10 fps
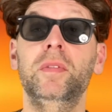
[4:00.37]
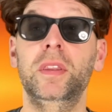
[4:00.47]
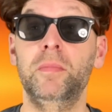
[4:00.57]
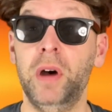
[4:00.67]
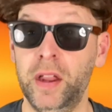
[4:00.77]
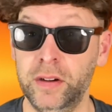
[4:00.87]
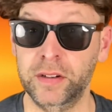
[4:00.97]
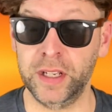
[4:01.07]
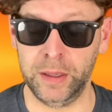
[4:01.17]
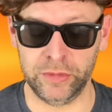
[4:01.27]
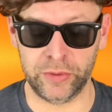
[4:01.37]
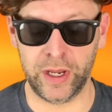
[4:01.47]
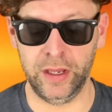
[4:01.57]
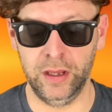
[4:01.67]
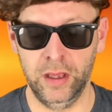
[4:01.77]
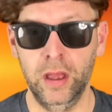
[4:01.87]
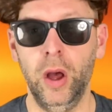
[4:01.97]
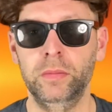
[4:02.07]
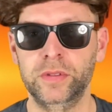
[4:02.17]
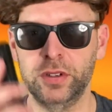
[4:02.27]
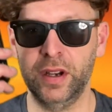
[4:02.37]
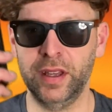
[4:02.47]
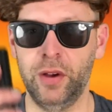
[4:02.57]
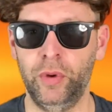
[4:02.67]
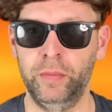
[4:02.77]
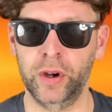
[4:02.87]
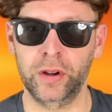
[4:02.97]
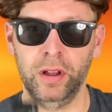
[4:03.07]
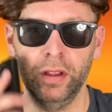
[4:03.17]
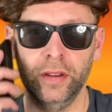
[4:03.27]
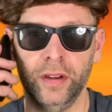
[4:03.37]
in the modern times, right? Oh, sorry, I got one more call. Hold